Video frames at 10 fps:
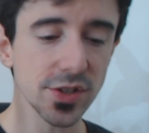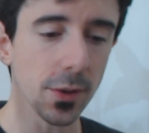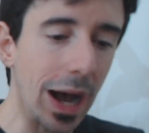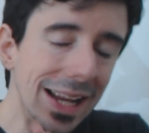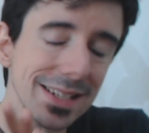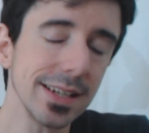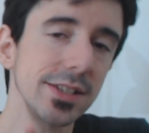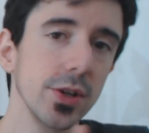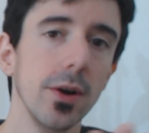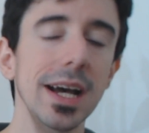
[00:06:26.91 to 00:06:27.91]
So I
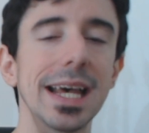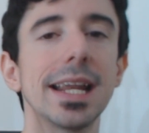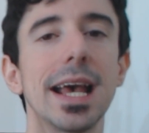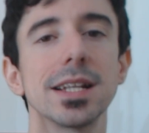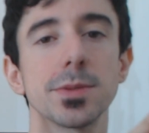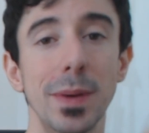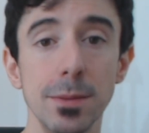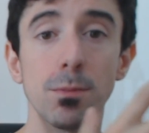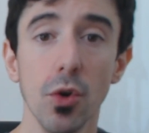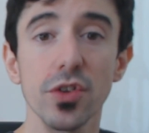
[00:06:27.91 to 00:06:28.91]
decided to go ahead and
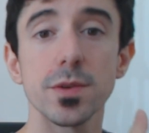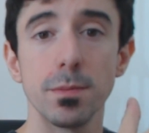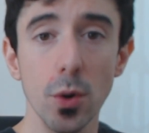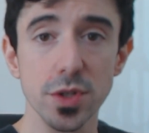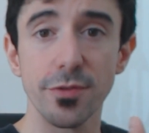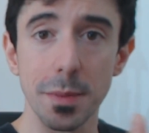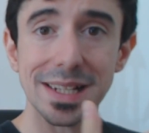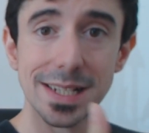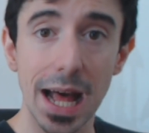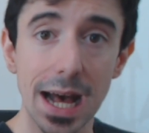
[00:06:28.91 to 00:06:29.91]
spend most of my
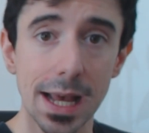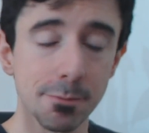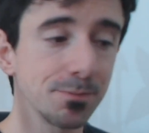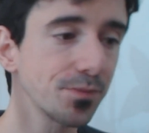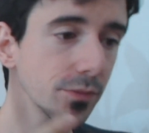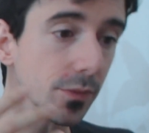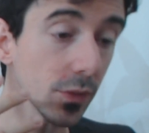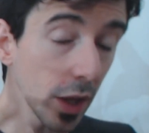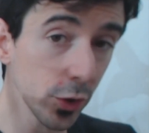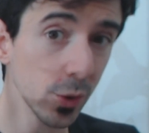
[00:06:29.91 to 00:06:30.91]
time
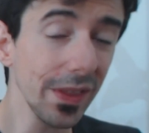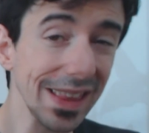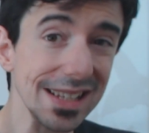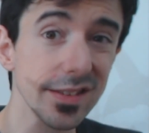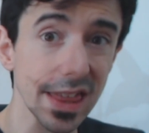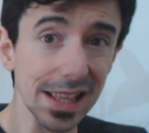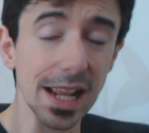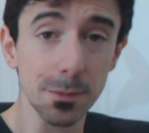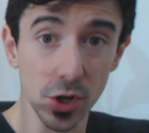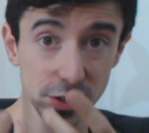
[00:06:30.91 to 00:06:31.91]
doing this thing
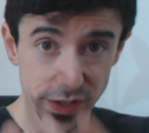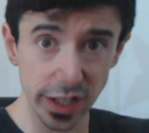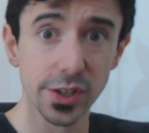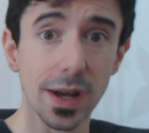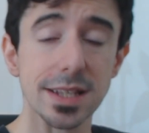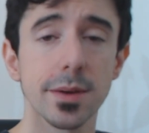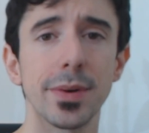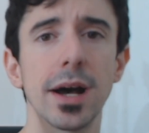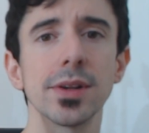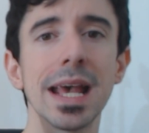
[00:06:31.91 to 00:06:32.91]
that I'm going to tell you guys
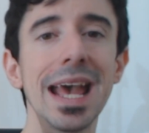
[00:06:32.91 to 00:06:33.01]
about,